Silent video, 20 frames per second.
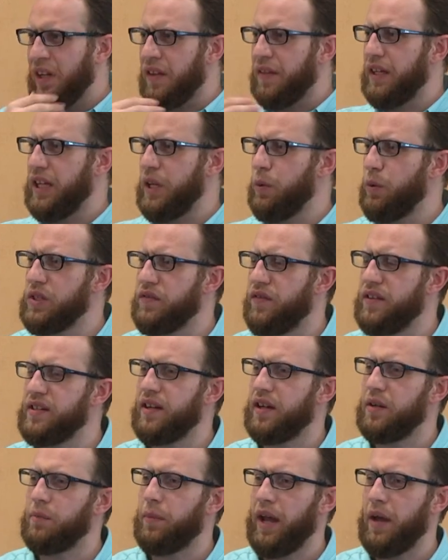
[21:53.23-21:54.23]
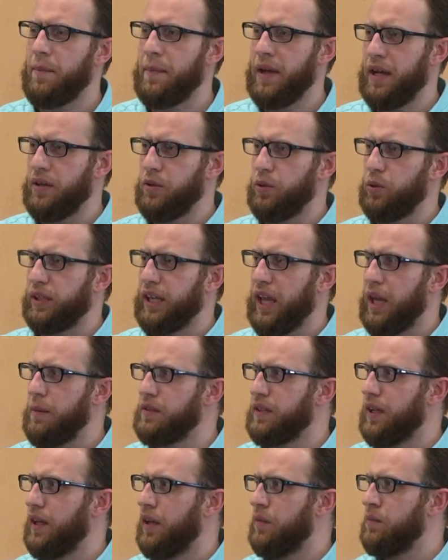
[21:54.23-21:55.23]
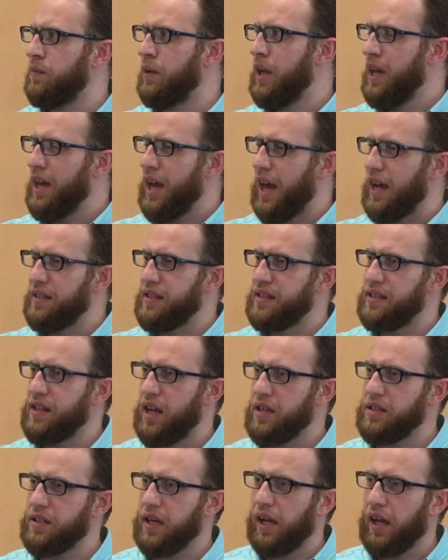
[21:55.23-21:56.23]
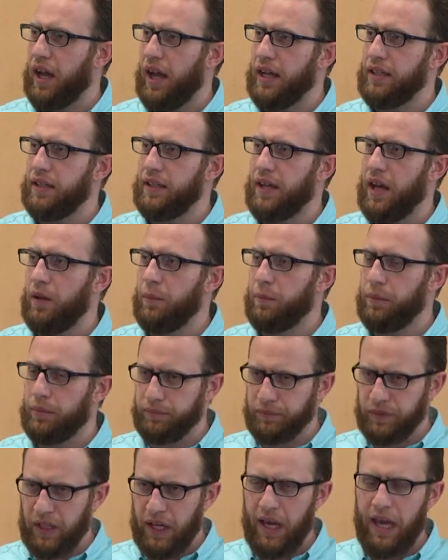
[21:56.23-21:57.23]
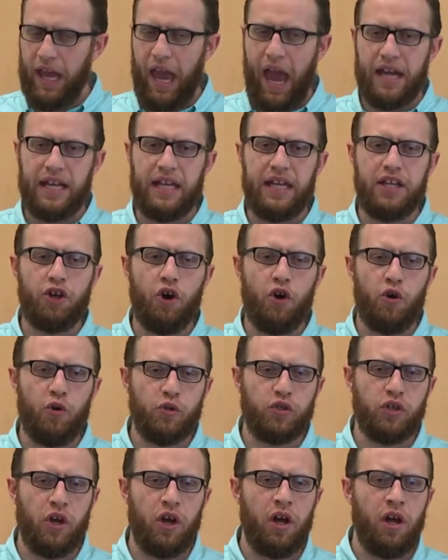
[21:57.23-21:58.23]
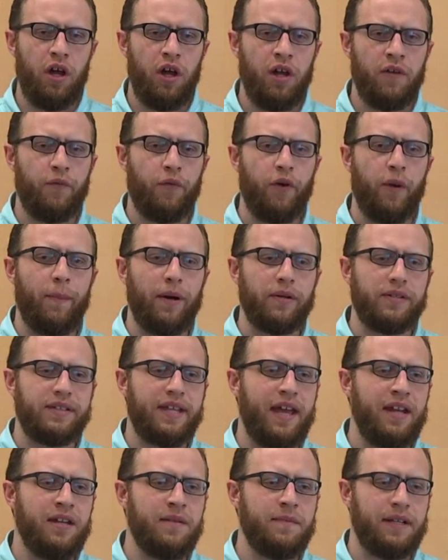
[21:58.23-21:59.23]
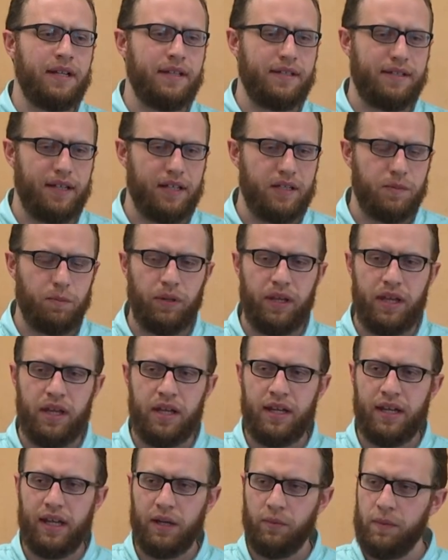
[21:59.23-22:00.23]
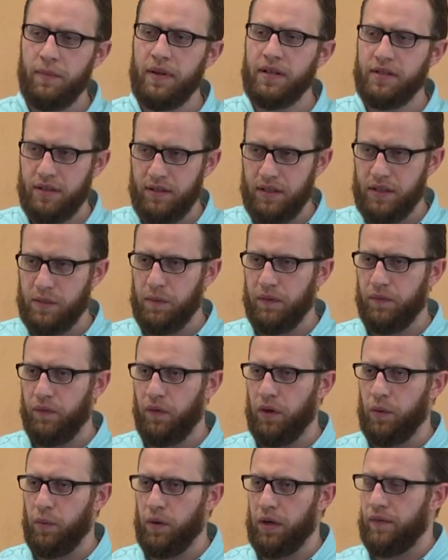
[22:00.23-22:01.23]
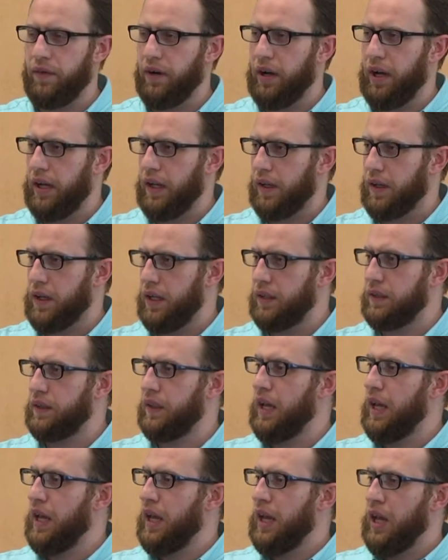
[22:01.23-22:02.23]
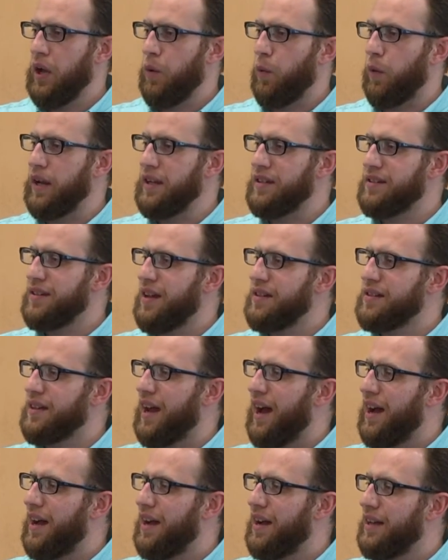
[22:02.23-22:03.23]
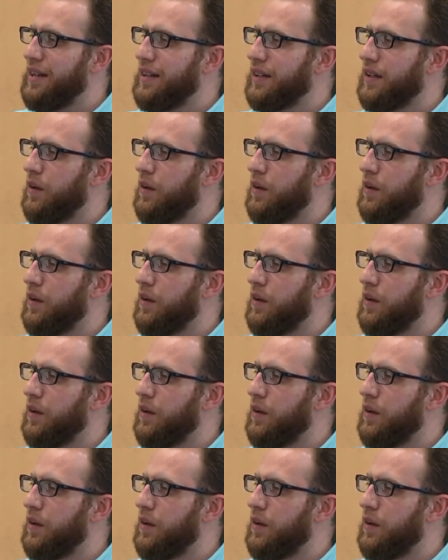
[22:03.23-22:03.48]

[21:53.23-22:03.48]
that he was visited by a man who came to him and he says, Ya Sheikh, I need help. And he goes on for about 10 minutes explaining, and we mentioned this before in one of our halaqat, where he says, I